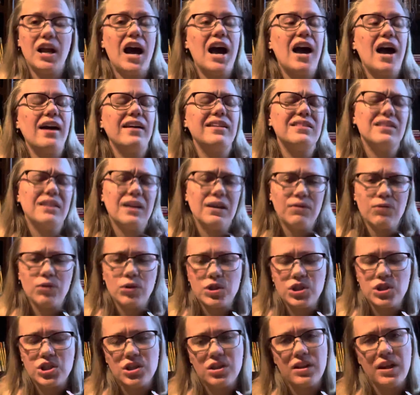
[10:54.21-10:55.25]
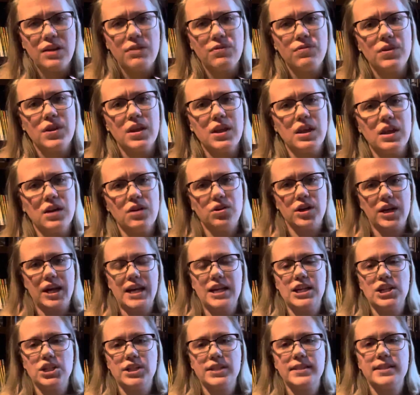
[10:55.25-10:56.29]
I love Christian Light for the younger
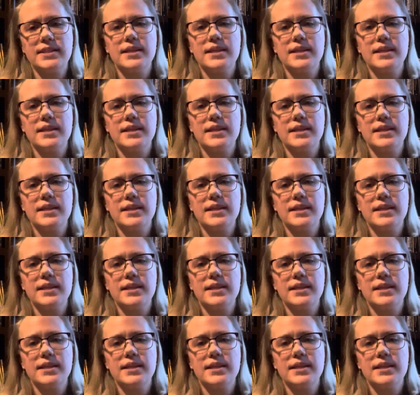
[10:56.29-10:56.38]
ages.